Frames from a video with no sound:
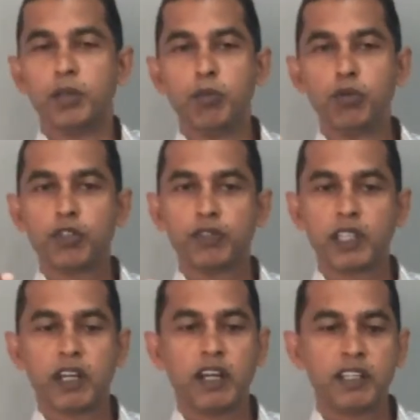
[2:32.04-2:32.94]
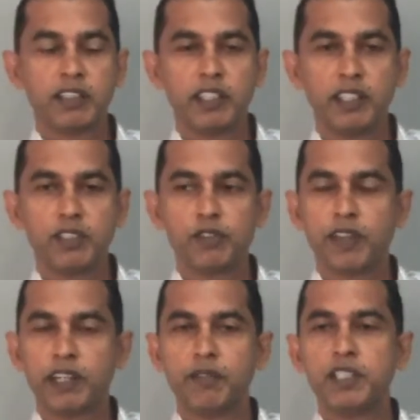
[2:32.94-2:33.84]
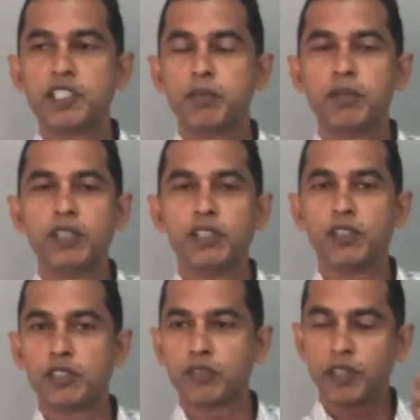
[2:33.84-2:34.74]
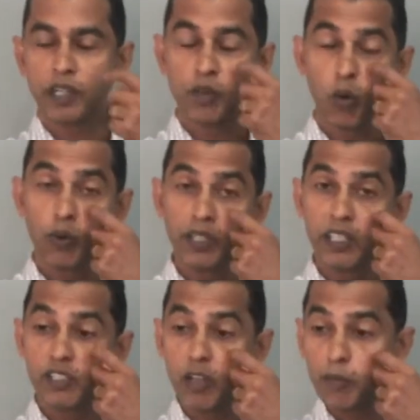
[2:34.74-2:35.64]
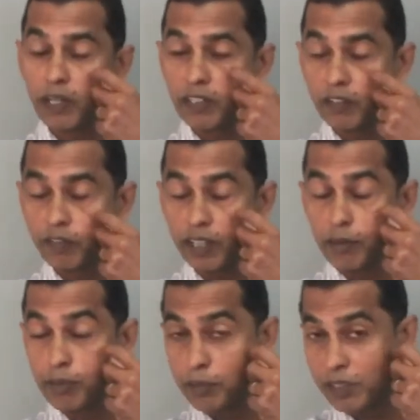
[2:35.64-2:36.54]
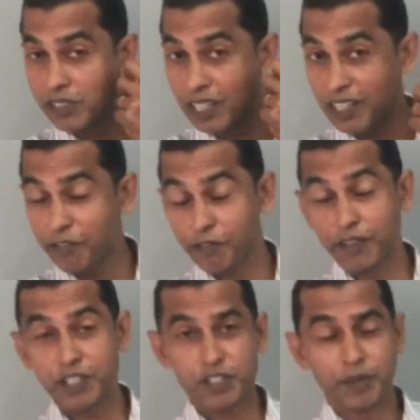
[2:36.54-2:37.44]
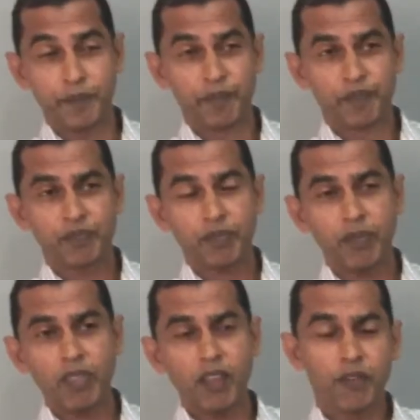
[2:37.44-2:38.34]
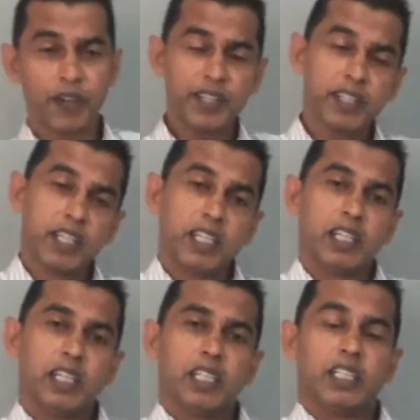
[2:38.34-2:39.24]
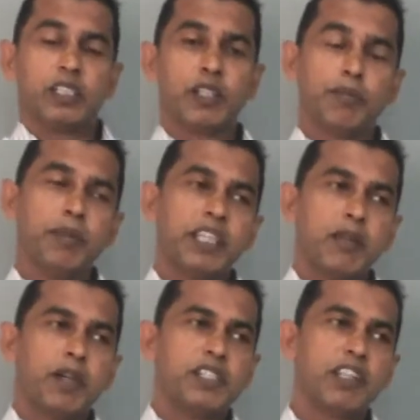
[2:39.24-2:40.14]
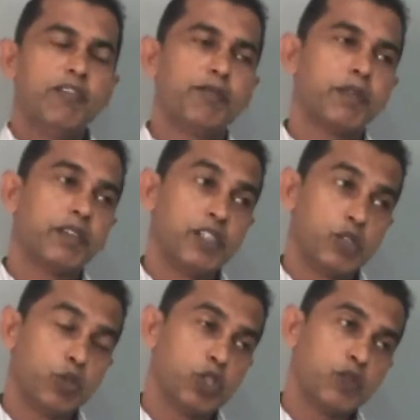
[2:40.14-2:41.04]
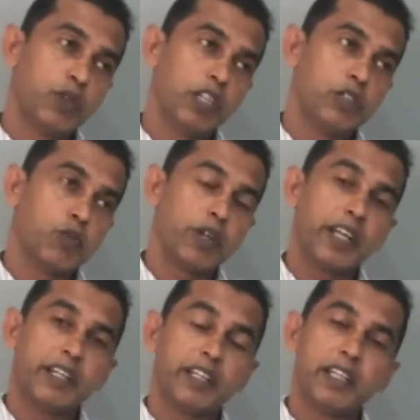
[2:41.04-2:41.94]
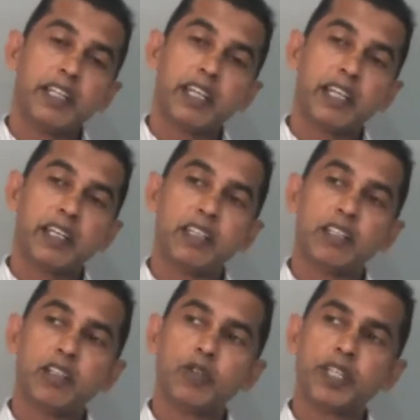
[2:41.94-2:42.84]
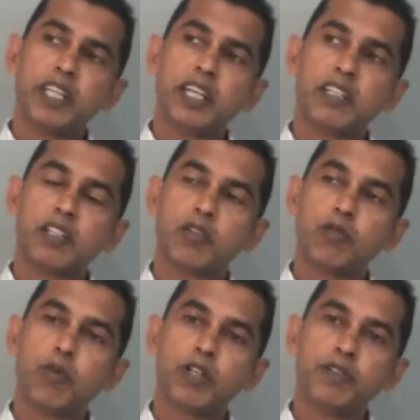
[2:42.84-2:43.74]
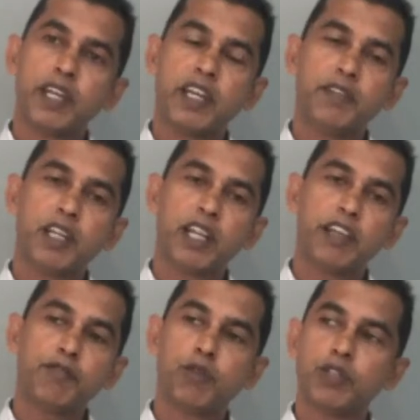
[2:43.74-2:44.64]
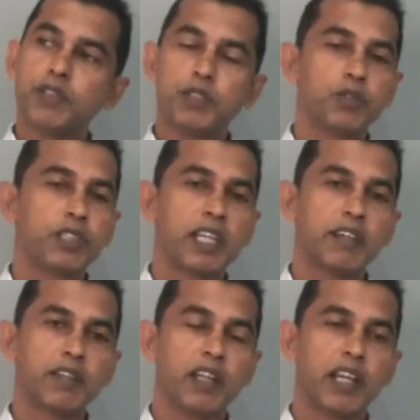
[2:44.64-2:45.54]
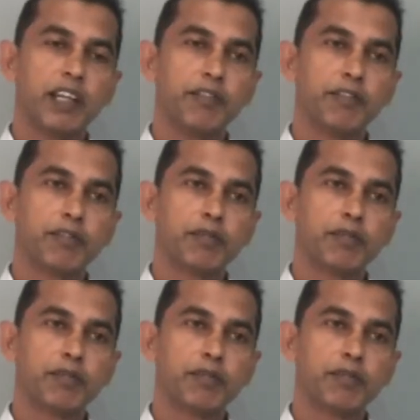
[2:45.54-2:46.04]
boot of the car, and there you'll find vegetables, you'll find coconuts, you'll find people selling fish, right? So making myself resourceful is what I did, and looking at what we have in life, what we don't have in life,